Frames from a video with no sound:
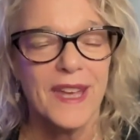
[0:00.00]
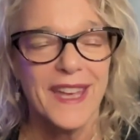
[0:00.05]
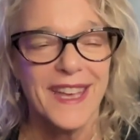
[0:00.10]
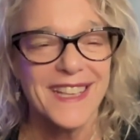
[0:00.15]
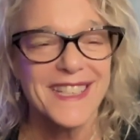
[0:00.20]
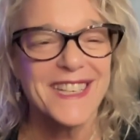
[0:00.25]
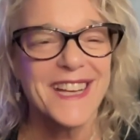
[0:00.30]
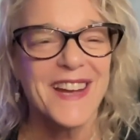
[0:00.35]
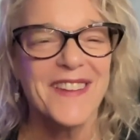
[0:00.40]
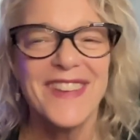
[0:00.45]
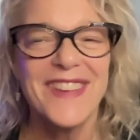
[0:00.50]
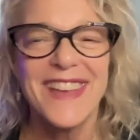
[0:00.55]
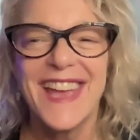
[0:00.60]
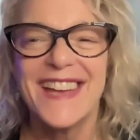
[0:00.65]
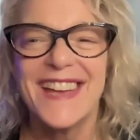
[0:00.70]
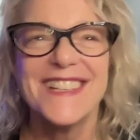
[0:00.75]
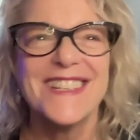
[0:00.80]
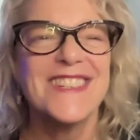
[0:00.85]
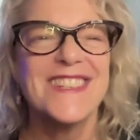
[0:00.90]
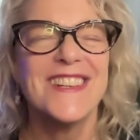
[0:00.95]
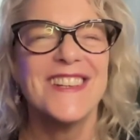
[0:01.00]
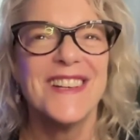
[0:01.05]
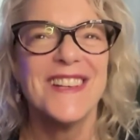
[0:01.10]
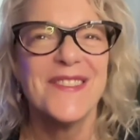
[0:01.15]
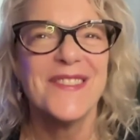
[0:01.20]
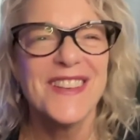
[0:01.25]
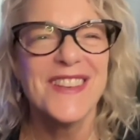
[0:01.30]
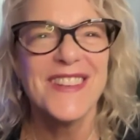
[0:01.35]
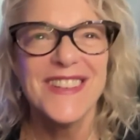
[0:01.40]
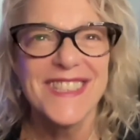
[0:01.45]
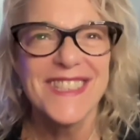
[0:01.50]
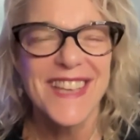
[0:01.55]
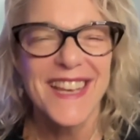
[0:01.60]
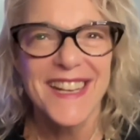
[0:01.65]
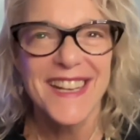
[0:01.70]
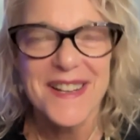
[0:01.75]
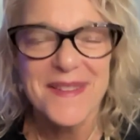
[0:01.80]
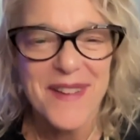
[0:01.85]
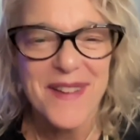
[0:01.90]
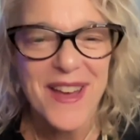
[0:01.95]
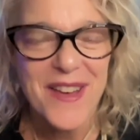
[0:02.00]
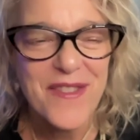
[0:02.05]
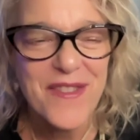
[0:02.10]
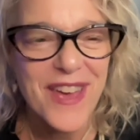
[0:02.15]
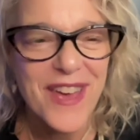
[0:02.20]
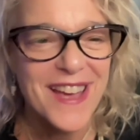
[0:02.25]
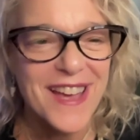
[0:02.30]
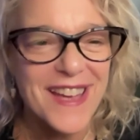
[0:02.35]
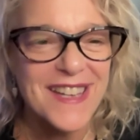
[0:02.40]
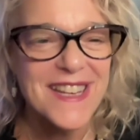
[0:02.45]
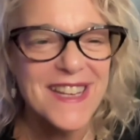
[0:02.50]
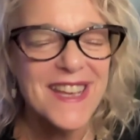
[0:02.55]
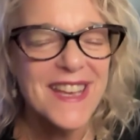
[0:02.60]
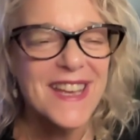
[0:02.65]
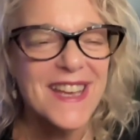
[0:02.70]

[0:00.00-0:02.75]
It's coming out in June. I'm so excited about that.